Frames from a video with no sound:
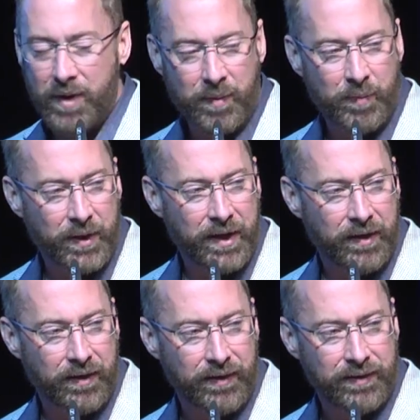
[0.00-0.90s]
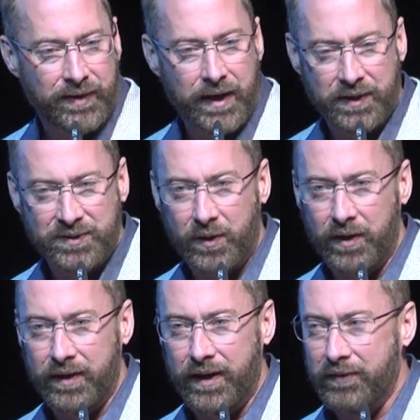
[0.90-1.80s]
How many people here get
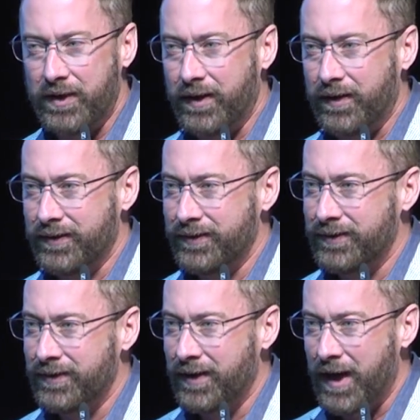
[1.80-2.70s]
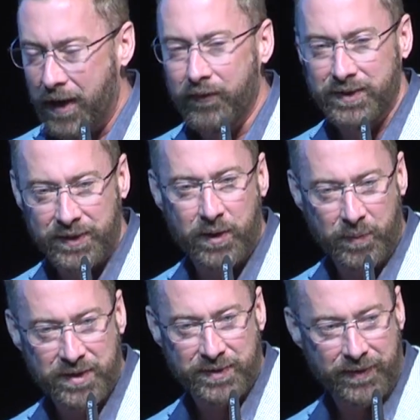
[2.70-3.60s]
extorted every year? Every
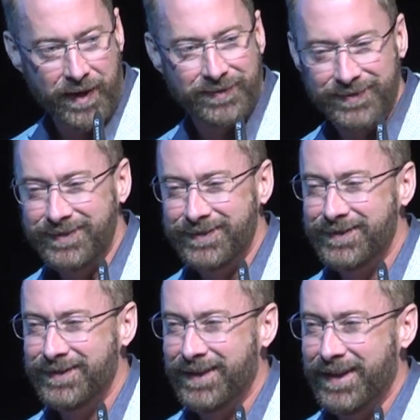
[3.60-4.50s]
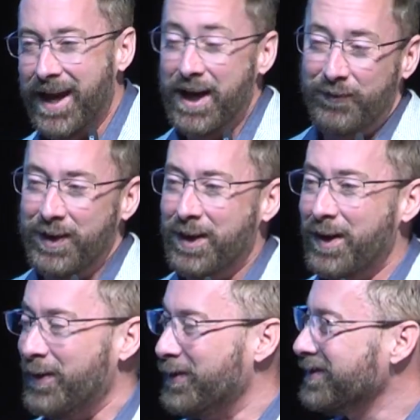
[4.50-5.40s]
single person, right? And if
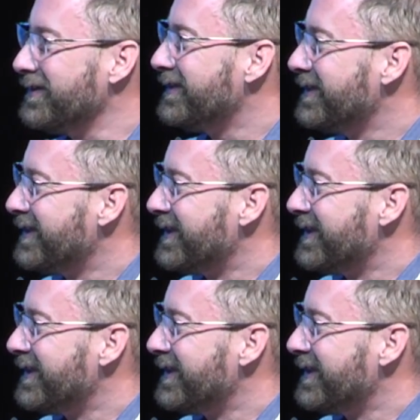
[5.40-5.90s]
you don't,